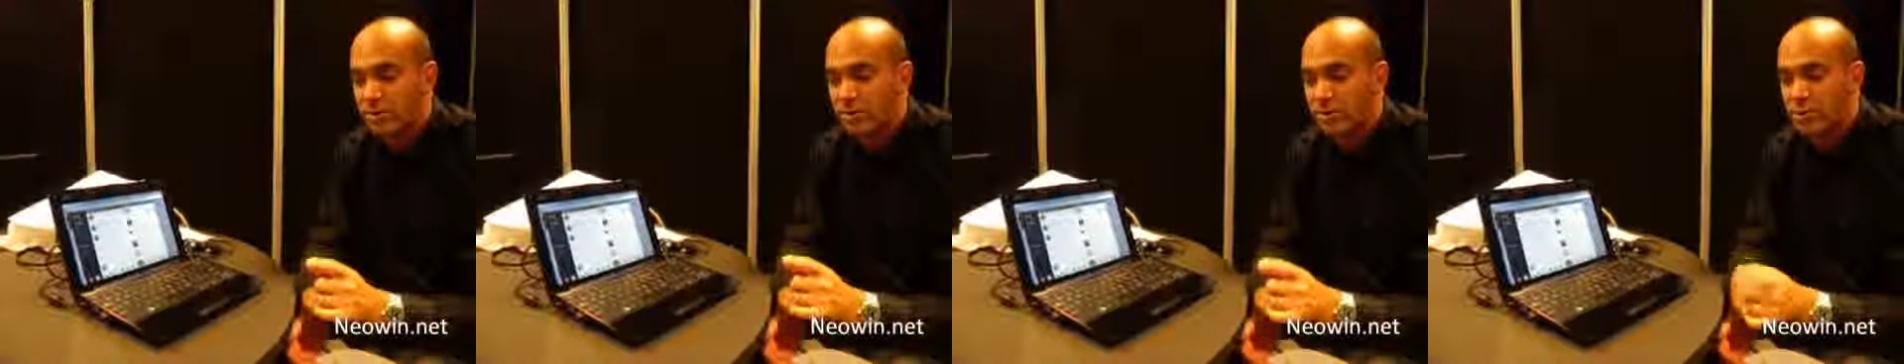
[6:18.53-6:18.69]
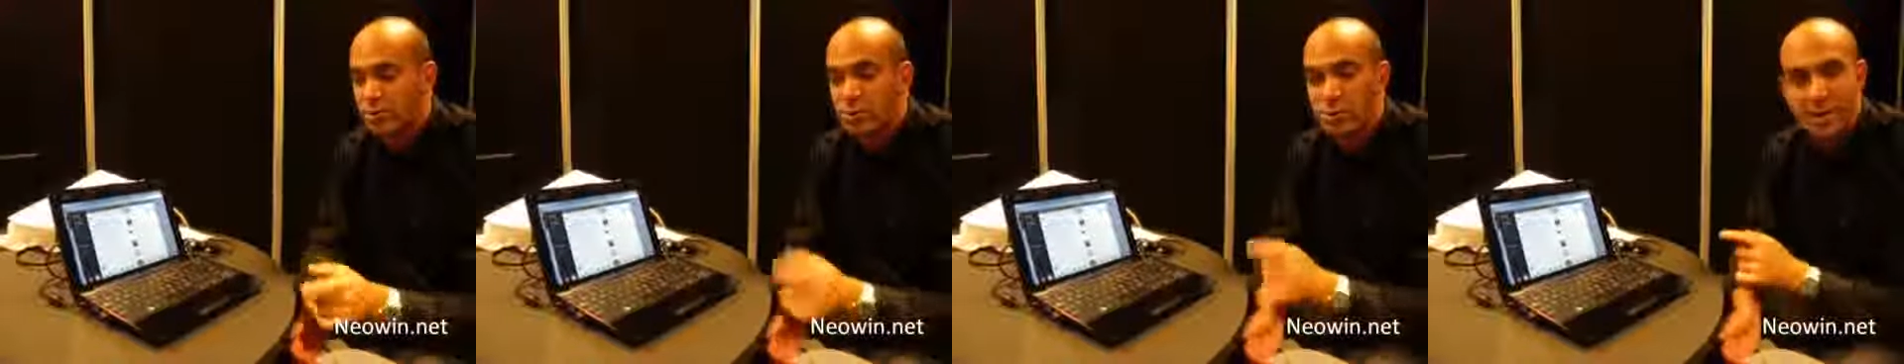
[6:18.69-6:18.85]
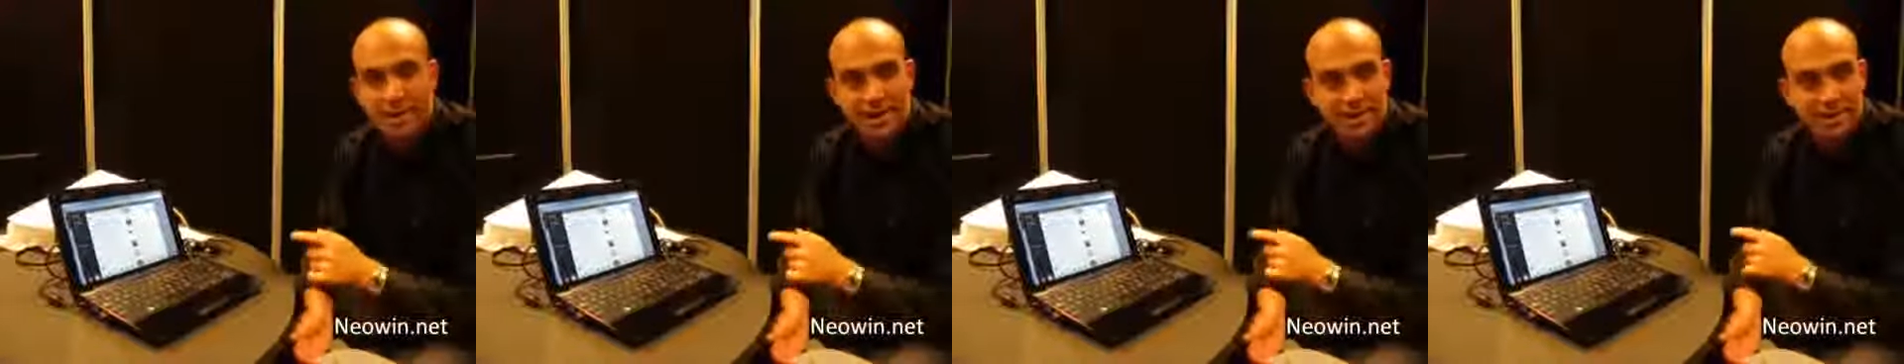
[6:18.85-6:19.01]

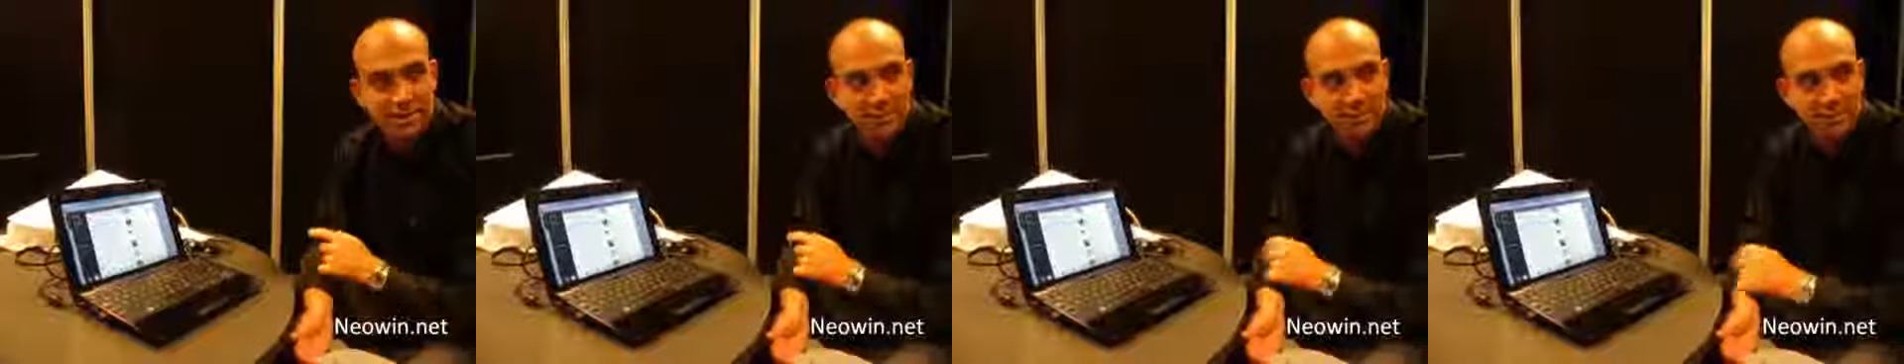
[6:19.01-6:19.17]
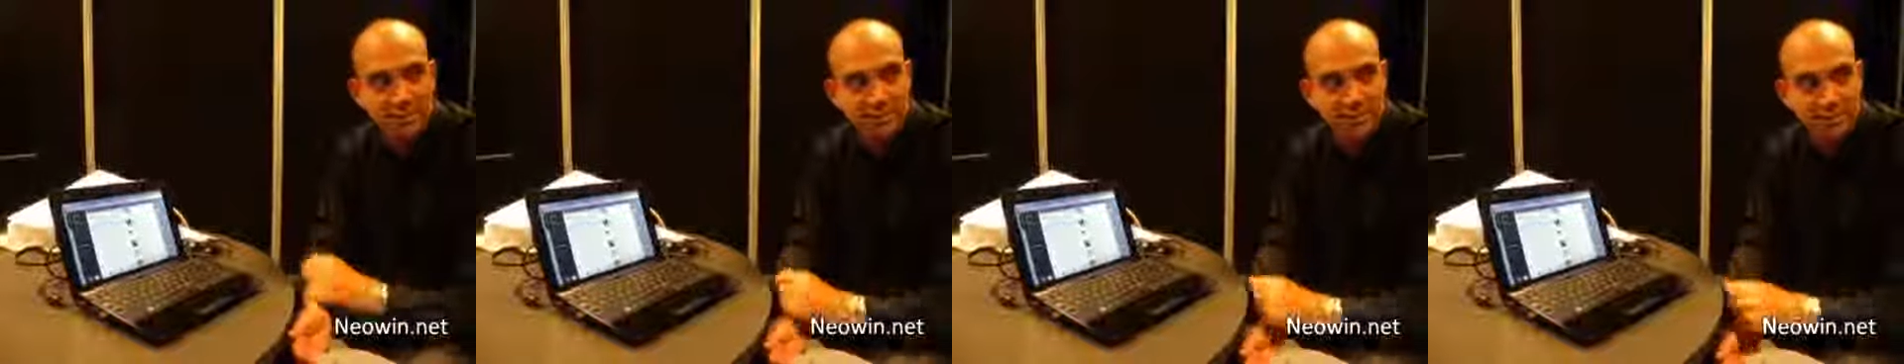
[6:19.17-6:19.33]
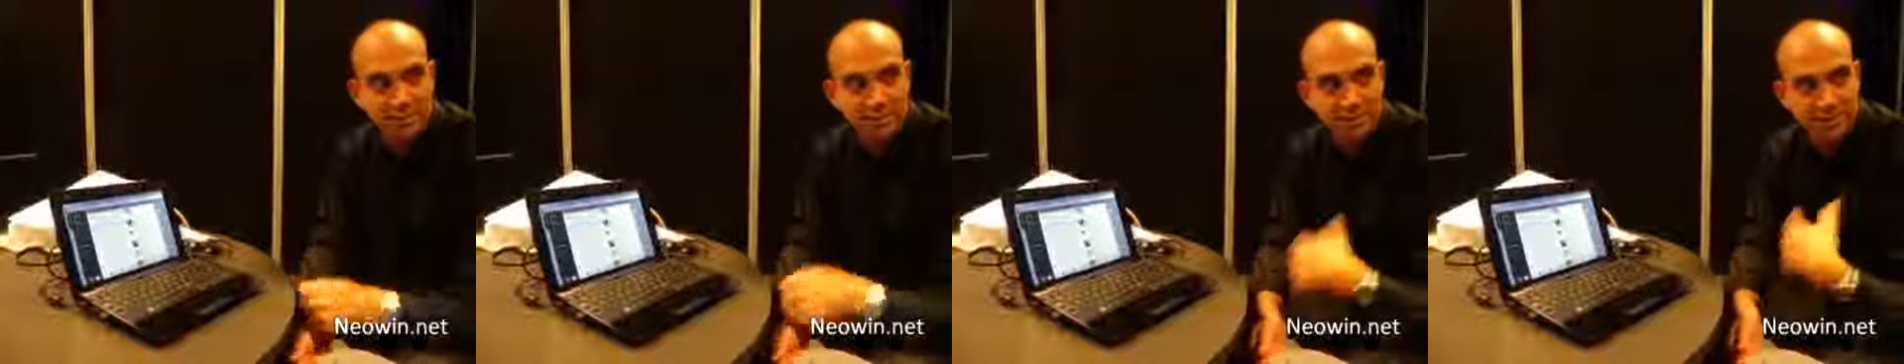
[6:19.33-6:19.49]
QAing
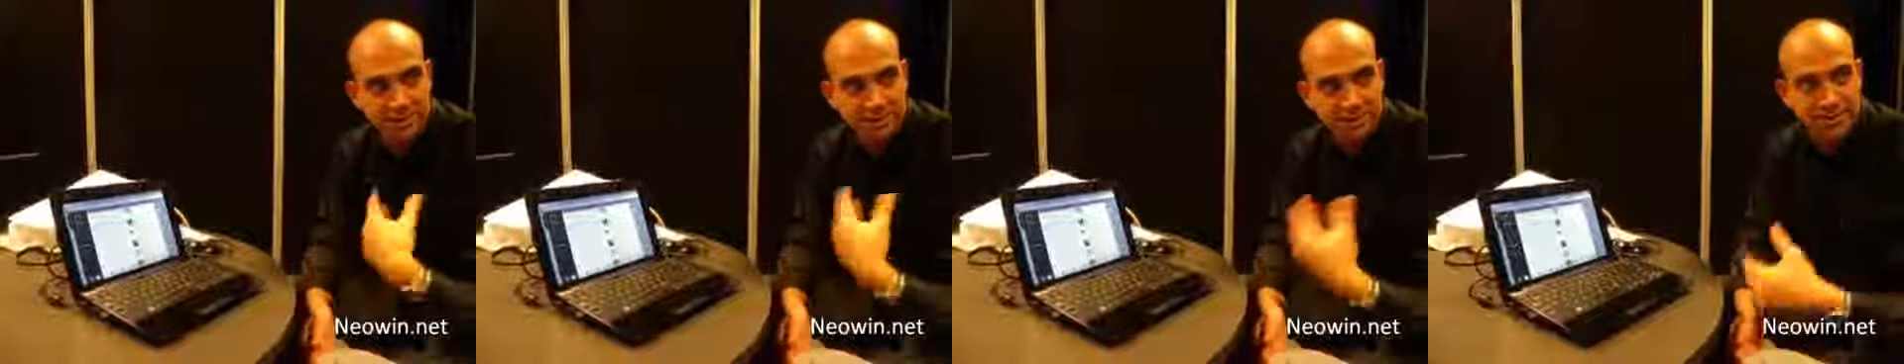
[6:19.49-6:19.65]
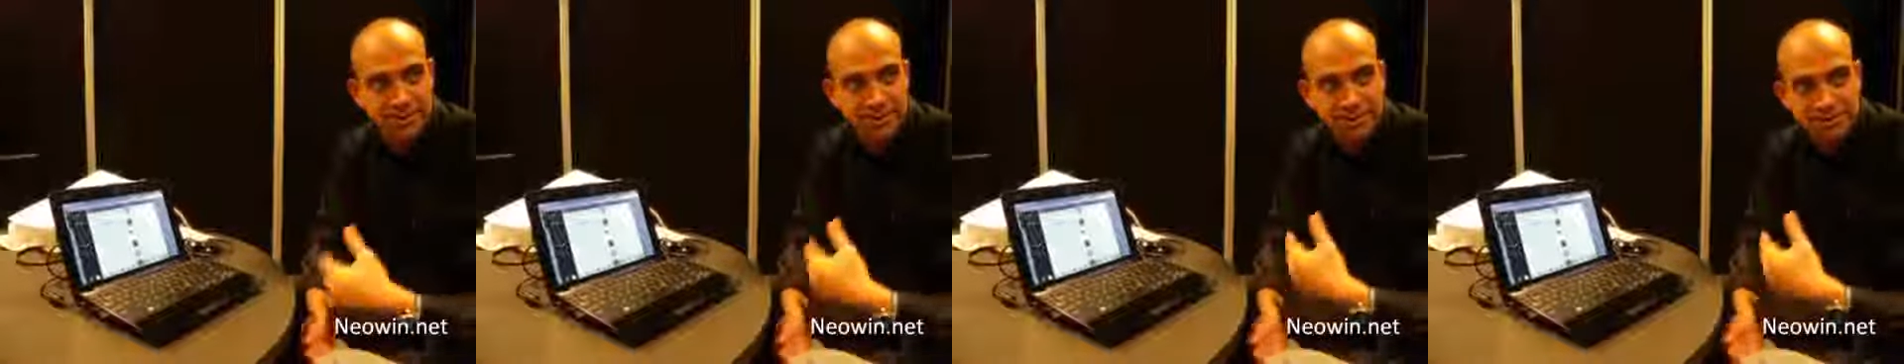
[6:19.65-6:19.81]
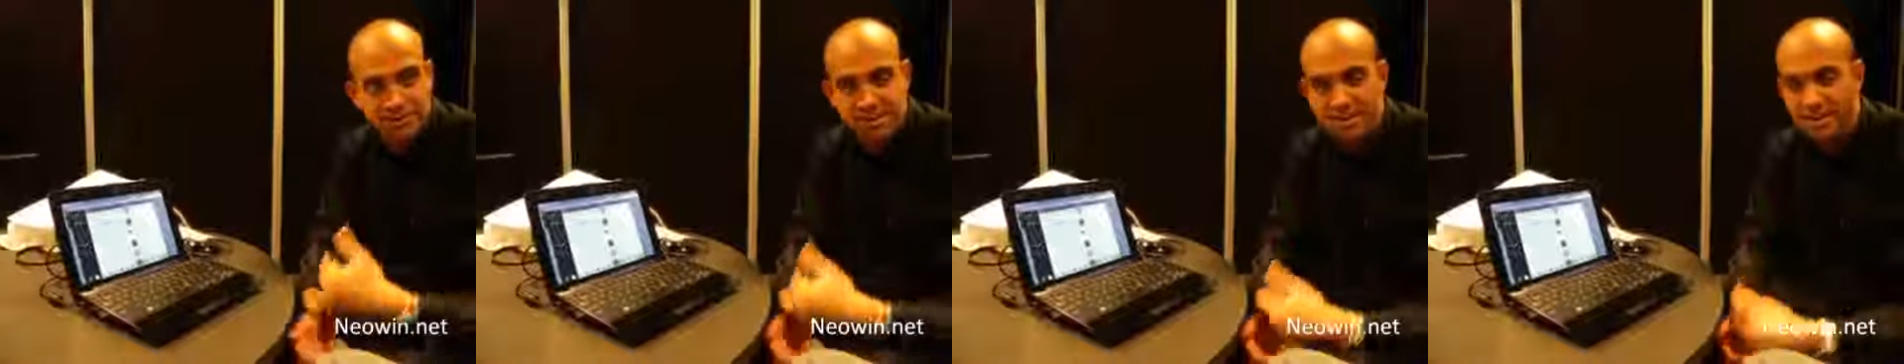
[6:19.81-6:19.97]
right now, they're
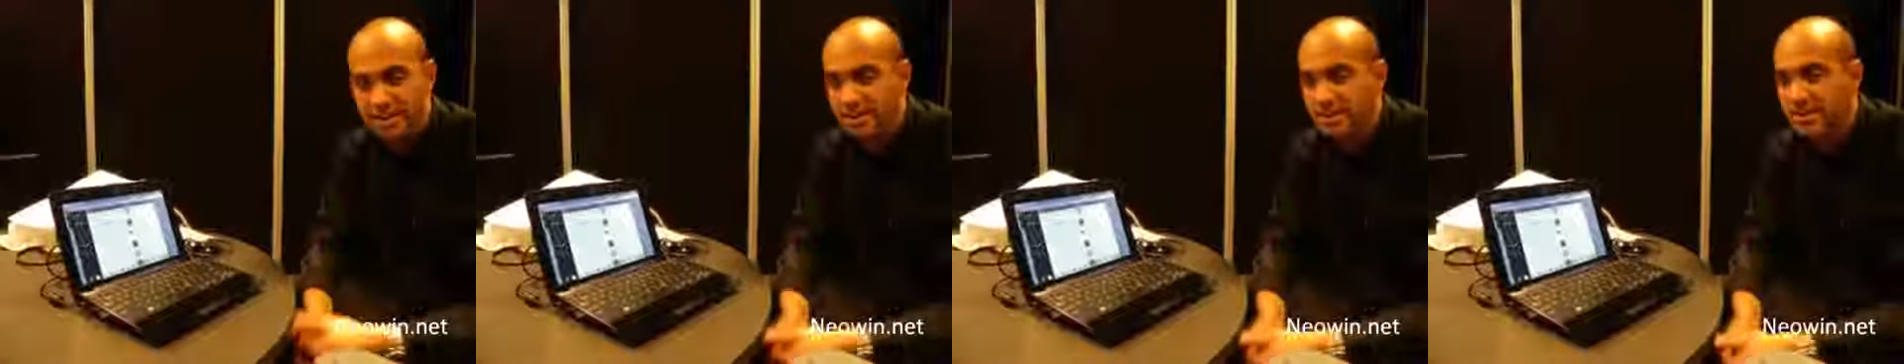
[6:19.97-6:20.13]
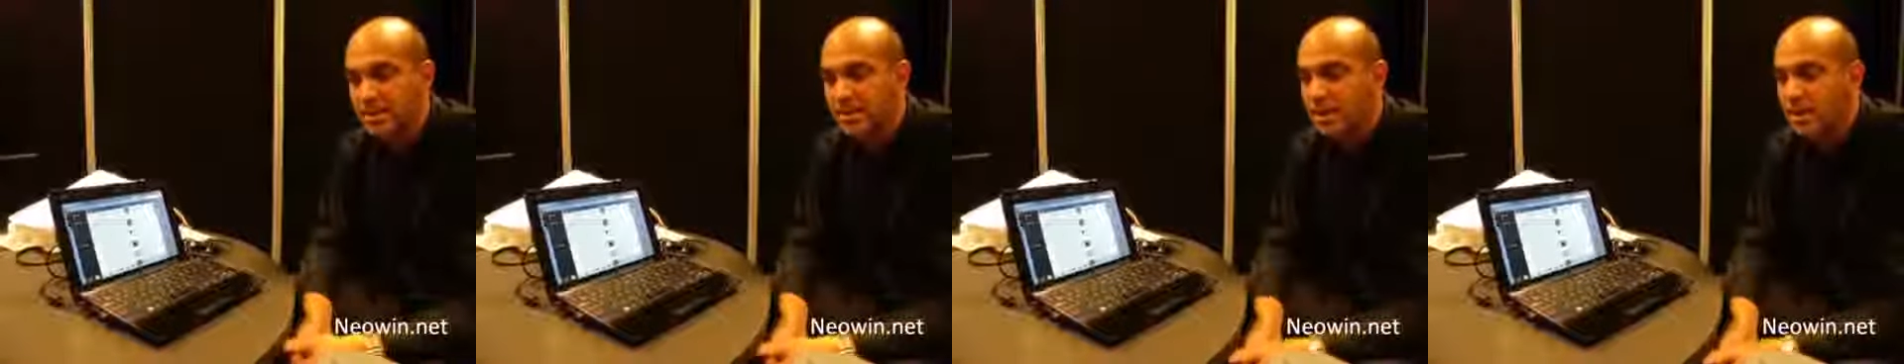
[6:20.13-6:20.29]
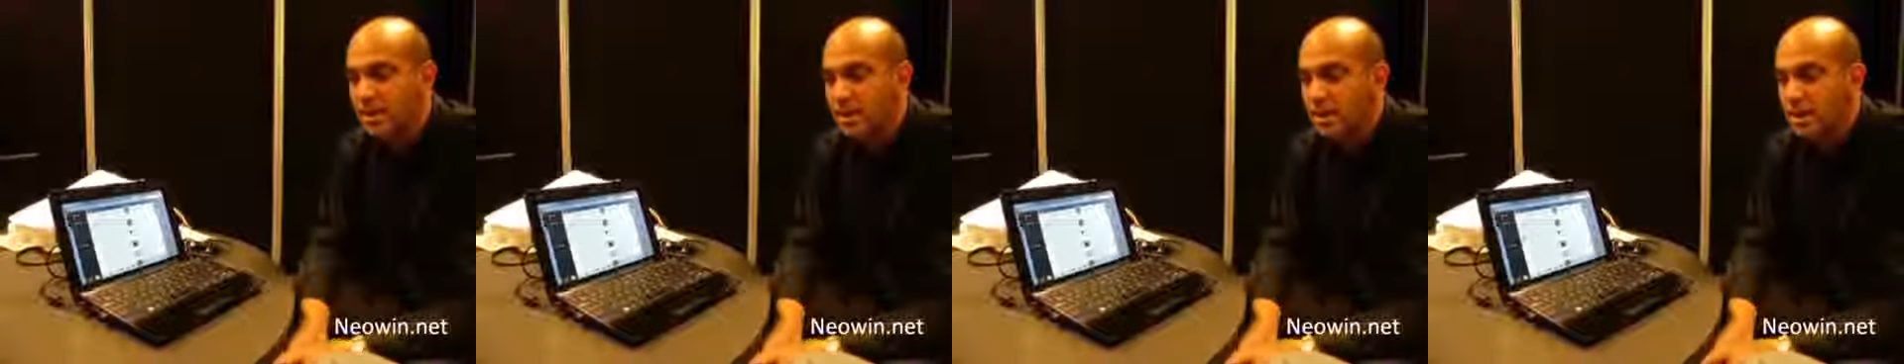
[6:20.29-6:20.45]
testing it